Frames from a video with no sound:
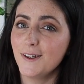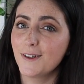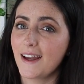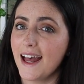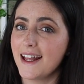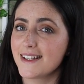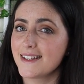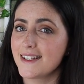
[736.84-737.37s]
your
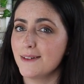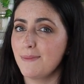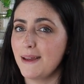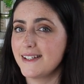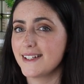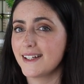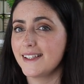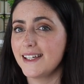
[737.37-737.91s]
candles had
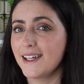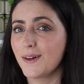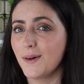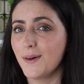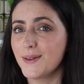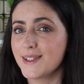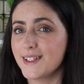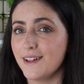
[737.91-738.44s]
basically
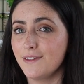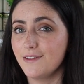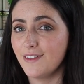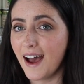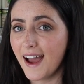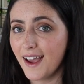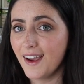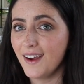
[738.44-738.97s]
caused a
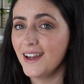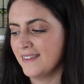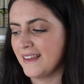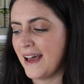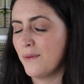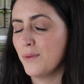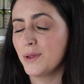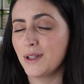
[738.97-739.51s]
fire,
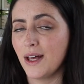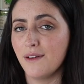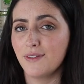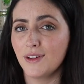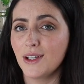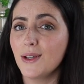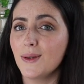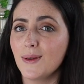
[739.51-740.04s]
that will
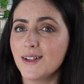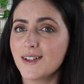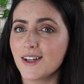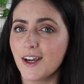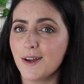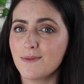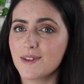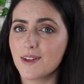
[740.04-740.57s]
cover you in
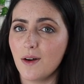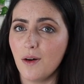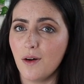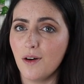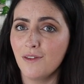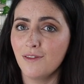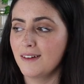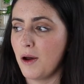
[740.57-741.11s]
terms
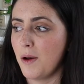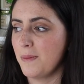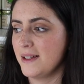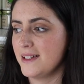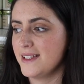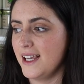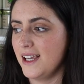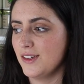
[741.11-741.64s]
of
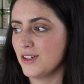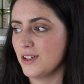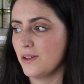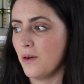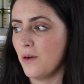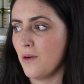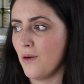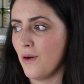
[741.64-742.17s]
compensation
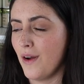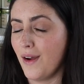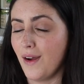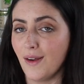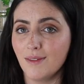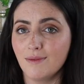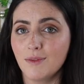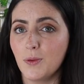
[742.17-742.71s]

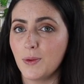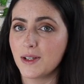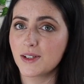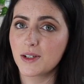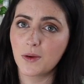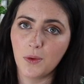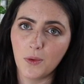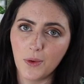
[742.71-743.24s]
or going
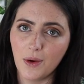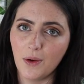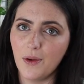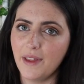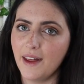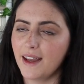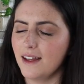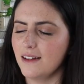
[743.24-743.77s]
to court, all
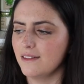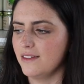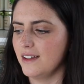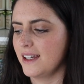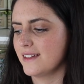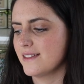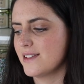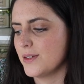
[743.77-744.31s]
that kind of
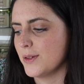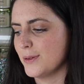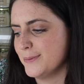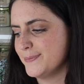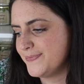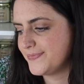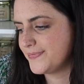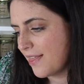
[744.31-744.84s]
thing. So
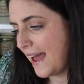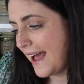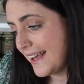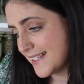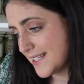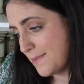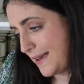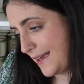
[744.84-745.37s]
that
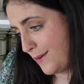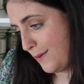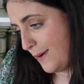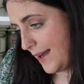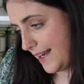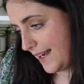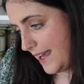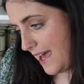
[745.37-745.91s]
is a big
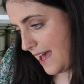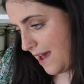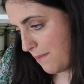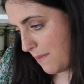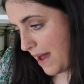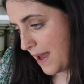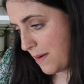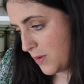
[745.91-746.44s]
one.
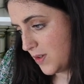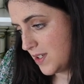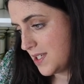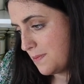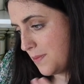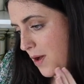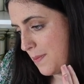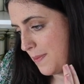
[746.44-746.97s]
Um, I'm going
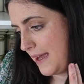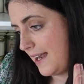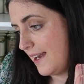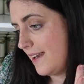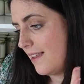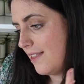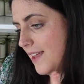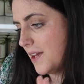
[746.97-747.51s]
to pop
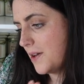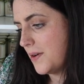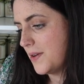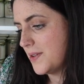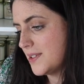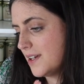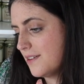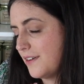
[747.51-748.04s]
in the
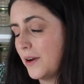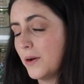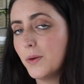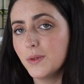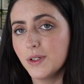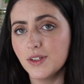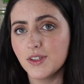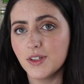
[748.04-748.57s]
cost of our
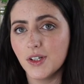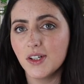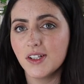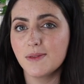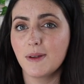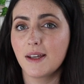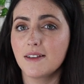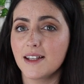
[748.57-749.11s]
own
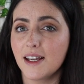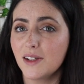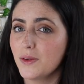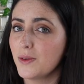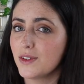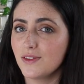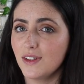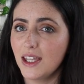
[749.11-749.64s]
insurance because I
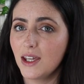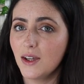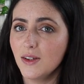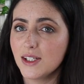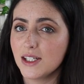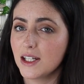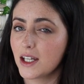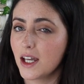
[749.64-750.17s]
know it's really
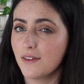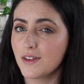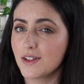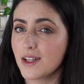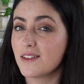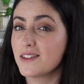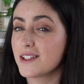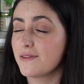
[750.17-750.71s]
good and it
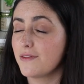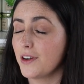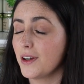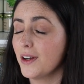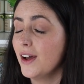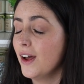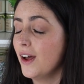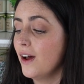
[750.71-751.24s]
covers us
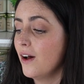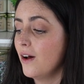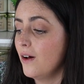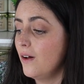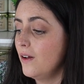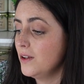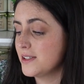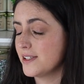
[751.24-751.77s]
for
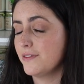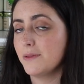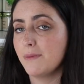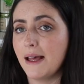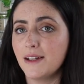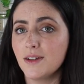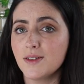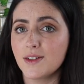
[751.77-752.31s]
all different
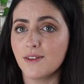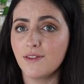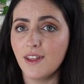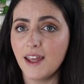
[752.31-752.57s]
manners of